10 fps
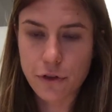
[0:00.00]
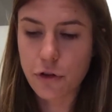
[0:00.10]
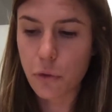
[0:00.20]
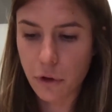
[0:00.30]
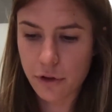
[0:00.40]

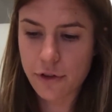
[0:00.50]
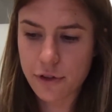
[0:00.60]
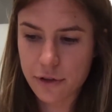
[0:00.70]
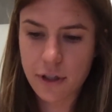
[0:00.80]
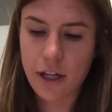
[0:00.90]

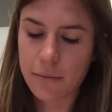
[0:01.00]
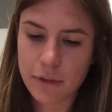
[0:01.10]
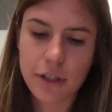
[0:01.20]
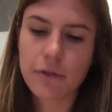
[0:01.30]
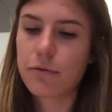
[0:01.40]
scores,
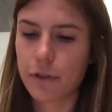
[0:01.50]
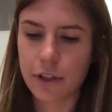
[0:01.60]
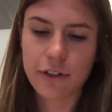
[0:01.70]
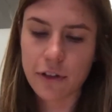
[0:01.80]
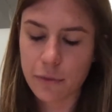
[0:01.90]
for
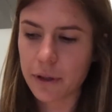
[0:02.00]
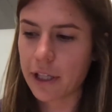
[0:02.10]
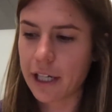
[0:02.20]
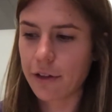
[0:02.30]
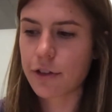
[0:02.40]
instance, with
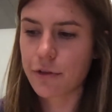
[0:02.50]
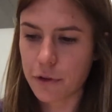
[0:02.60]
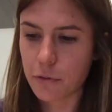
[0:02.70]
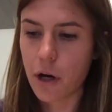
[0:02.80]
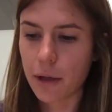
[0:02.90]
Lighthouse if
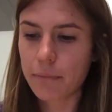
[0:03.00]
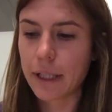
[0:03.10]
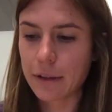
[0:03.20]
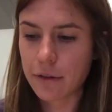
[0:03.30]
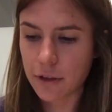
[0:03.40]
you want.
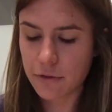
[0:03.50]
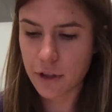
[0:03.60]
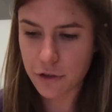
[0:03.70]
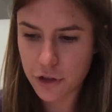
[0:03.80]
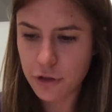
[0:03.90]
But
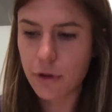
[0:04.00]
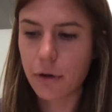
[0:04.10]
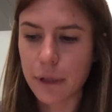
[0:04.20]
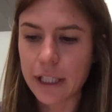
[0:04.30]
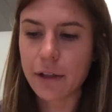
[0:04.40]
the two
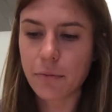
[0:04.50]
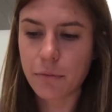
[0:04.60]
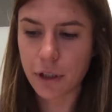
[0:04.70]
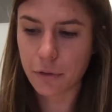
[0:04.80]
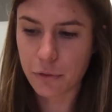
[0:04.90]
are really,
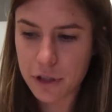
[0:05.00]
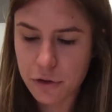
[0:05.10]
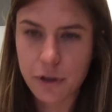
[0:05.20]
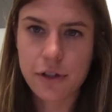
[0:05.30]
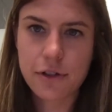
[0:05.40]

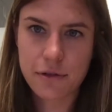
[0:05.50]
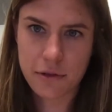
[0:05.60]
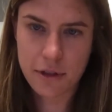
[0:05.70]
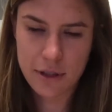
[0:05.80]
resource,